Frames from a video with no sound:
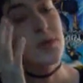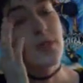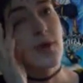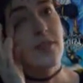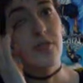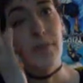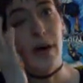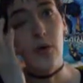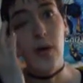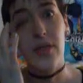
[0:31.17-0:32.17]
going to wait for
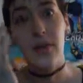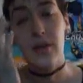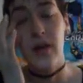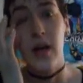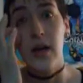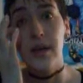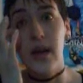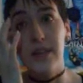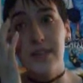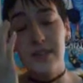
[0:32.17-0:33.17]
better weather
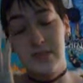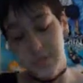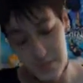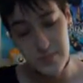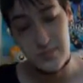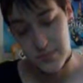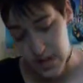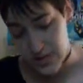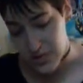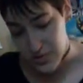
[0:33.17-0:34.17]
because,
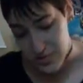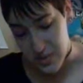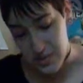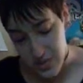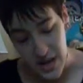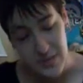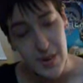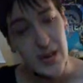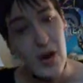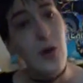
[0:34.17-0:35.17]
as you, some of you guys
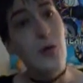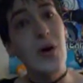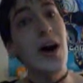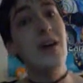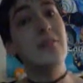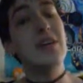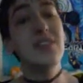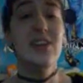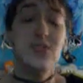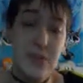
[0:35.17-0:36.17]
may know, my
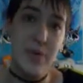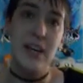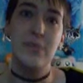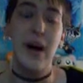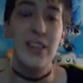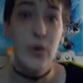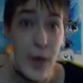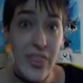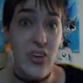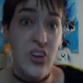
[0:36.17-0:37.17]
videos depend upon the
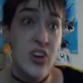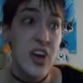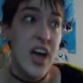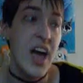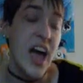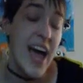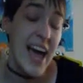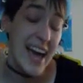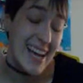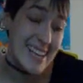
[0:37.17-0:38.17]
weather.
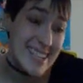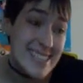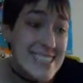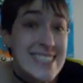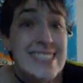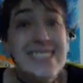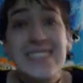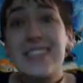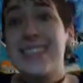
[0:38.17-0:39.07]
And,